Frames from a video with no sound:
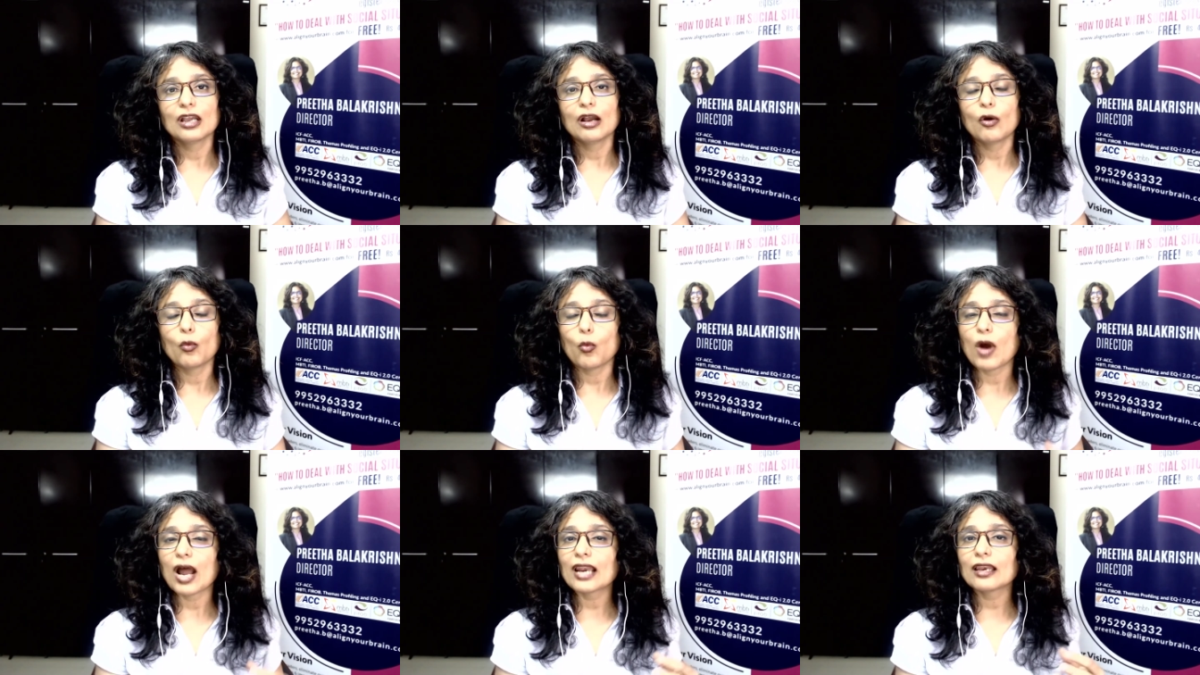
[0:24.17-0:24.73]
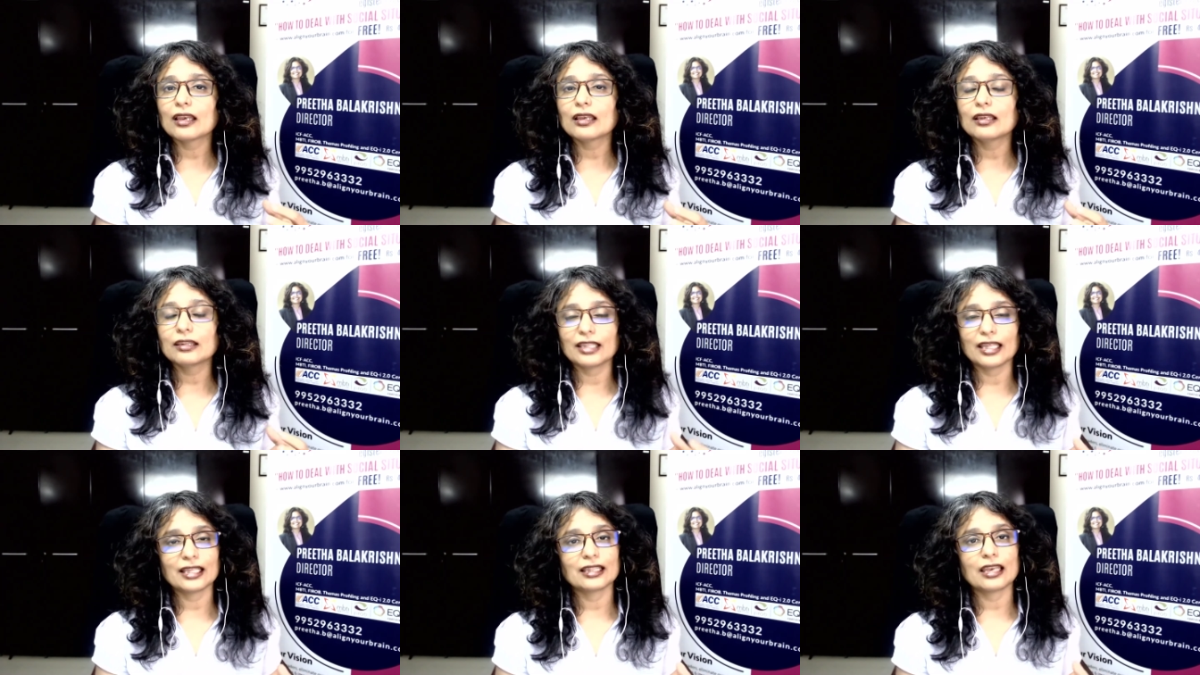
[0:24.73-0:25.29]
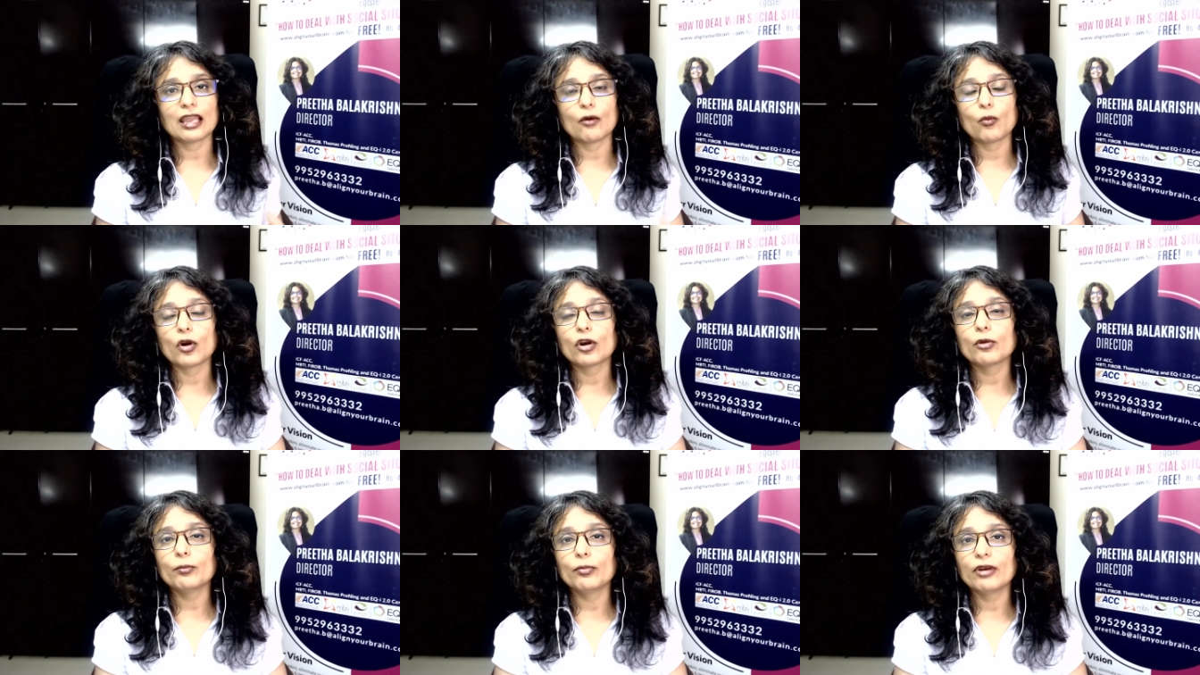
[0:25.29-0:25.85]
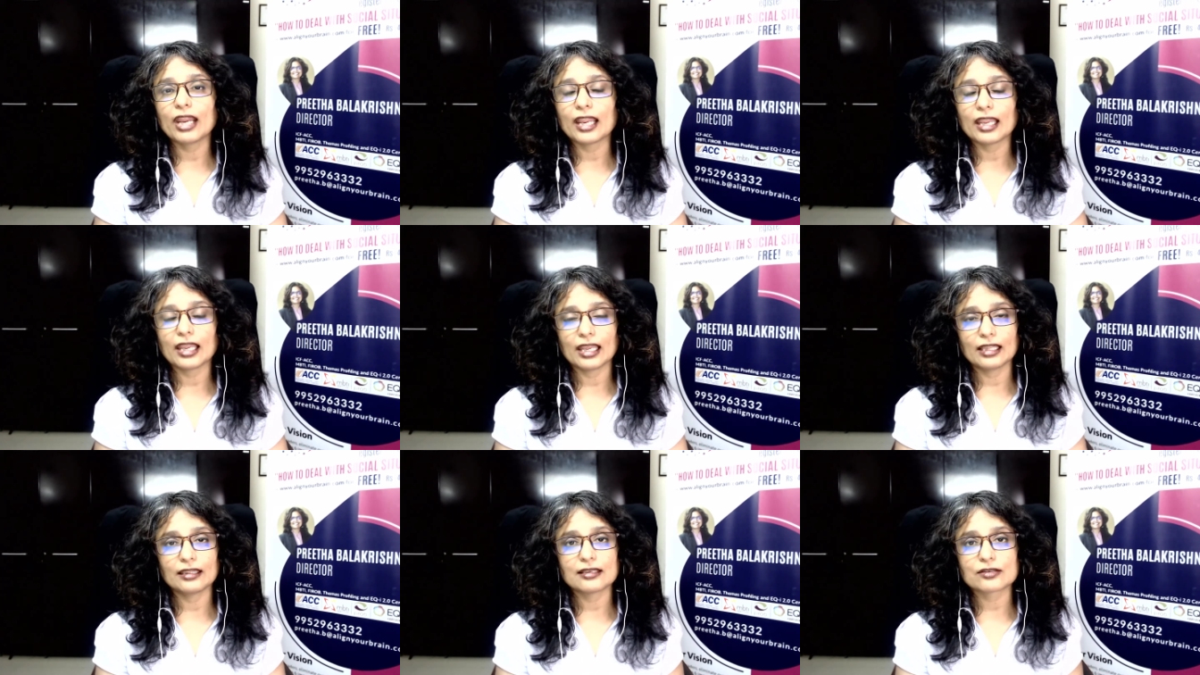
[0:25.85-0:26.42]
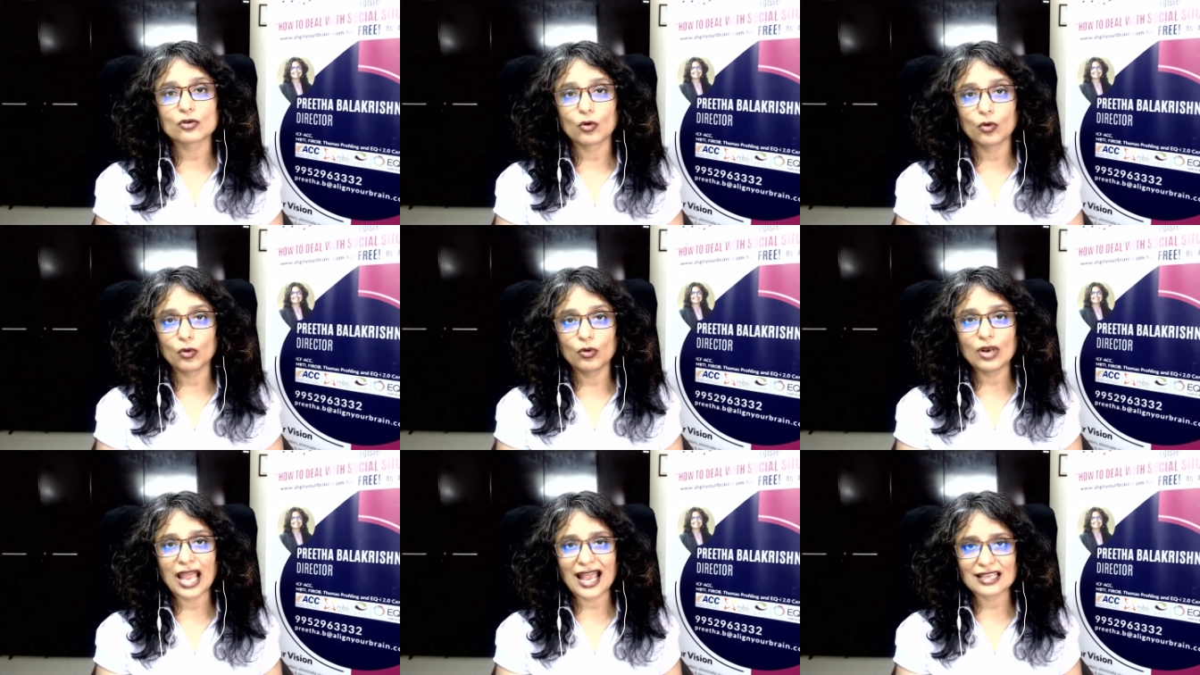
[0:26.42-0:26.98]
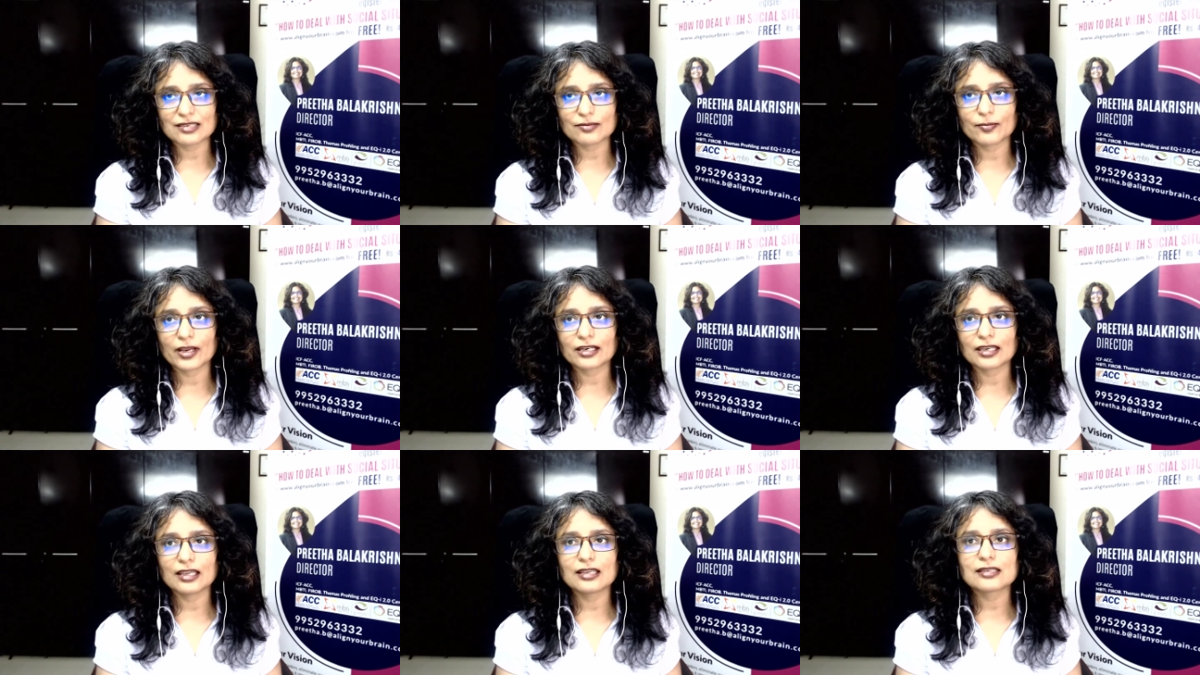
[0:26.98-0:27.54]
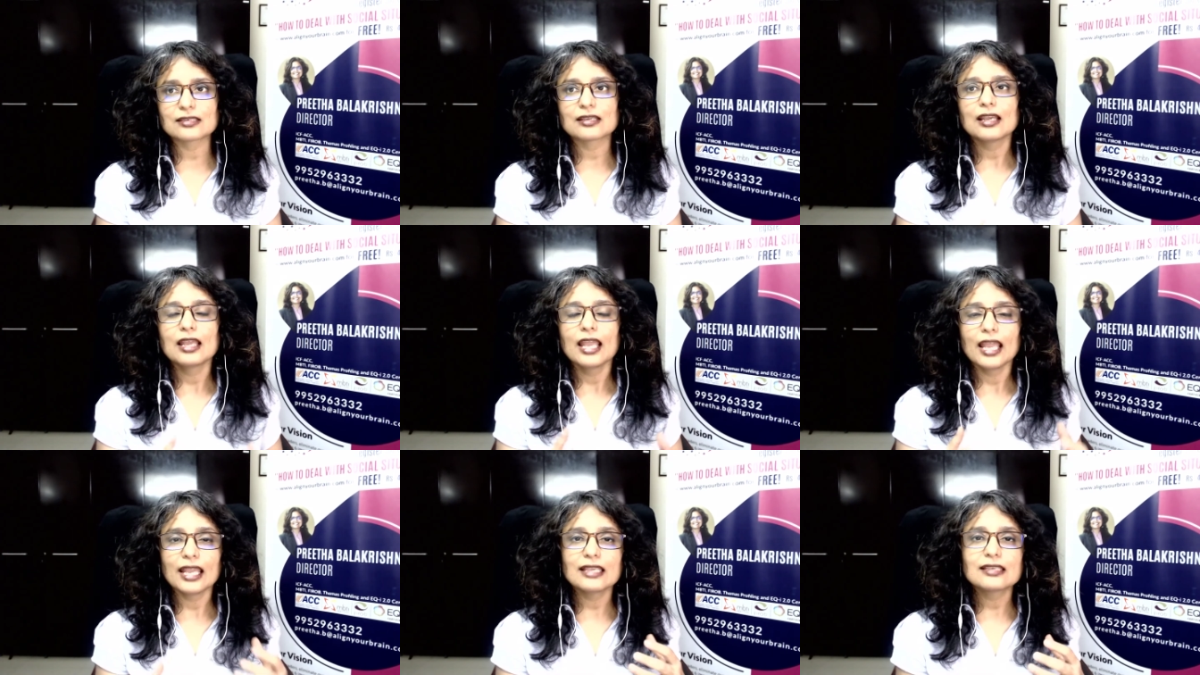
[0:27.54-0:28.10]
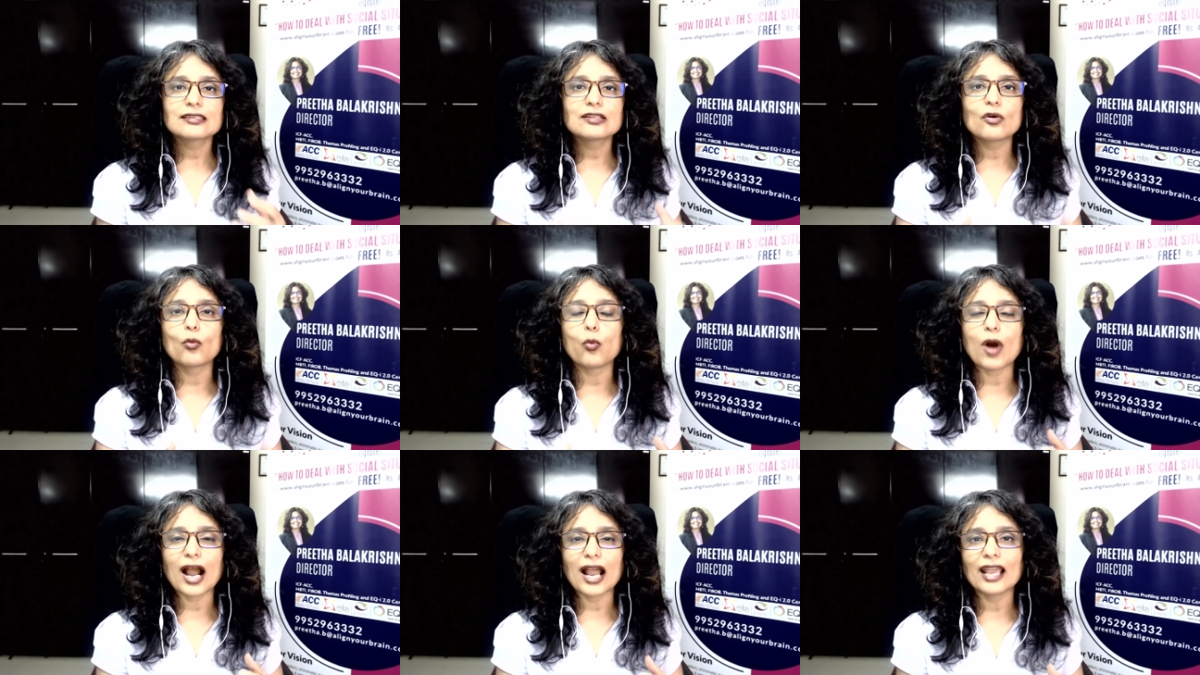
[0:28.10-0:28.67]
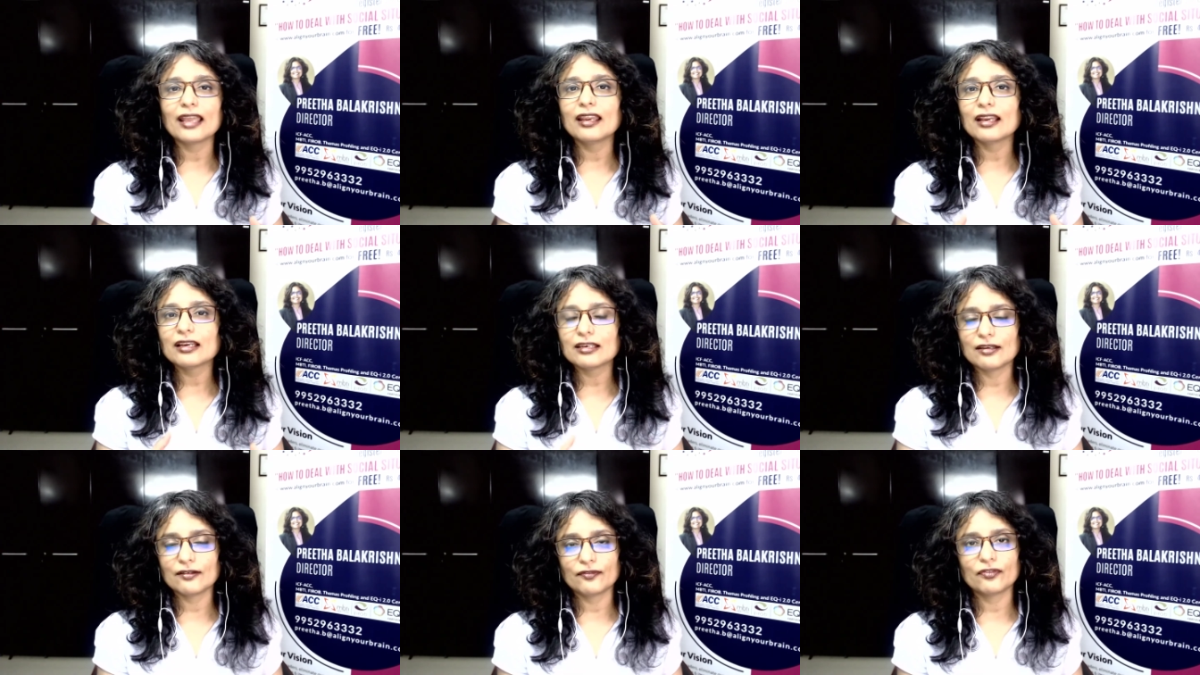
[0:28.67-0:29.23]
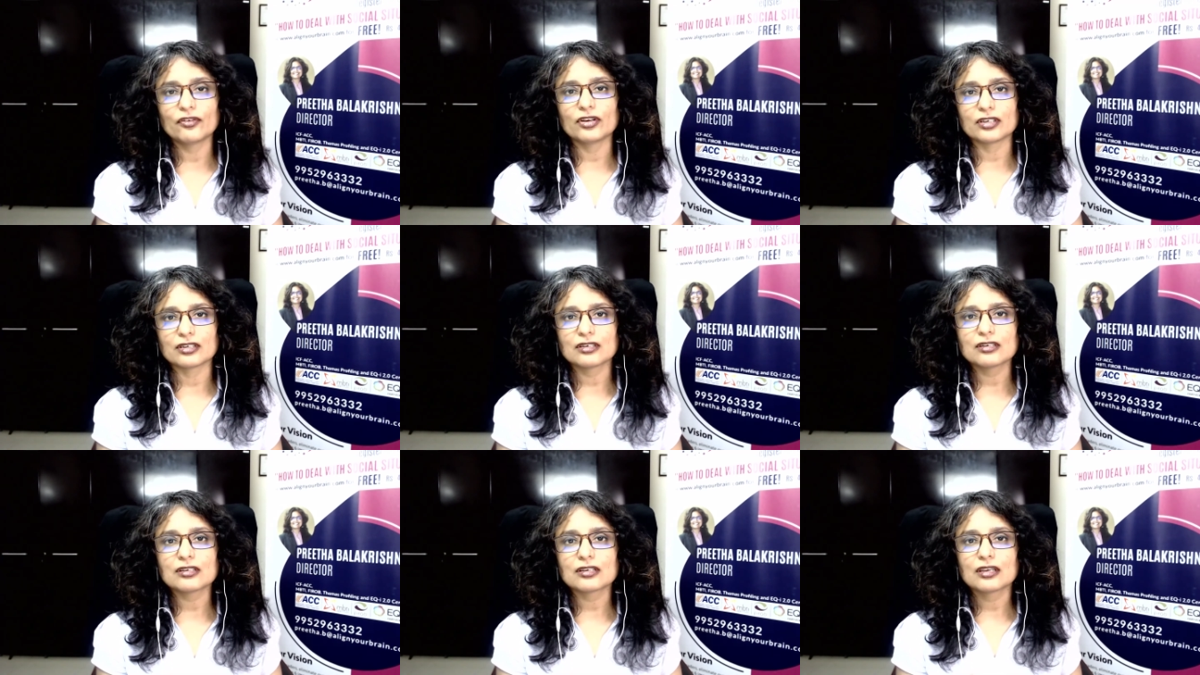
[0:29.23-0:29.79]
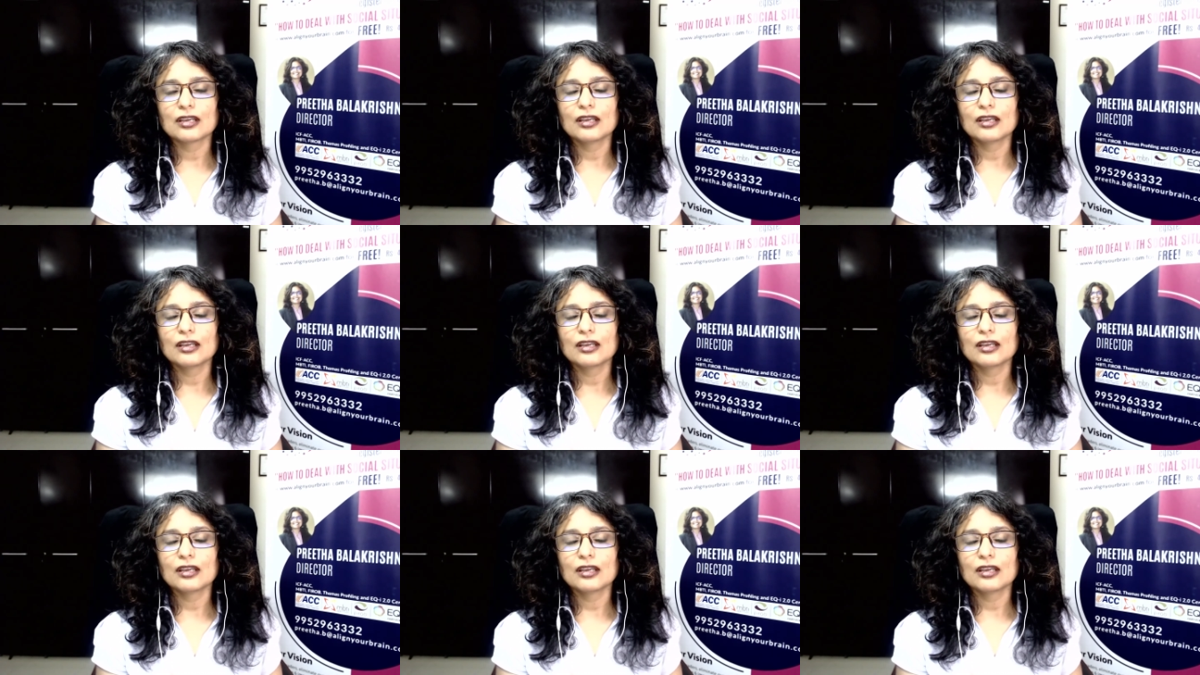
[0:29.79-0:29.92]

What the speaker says: one thing that I want to bring in this whole aspect is the wiring different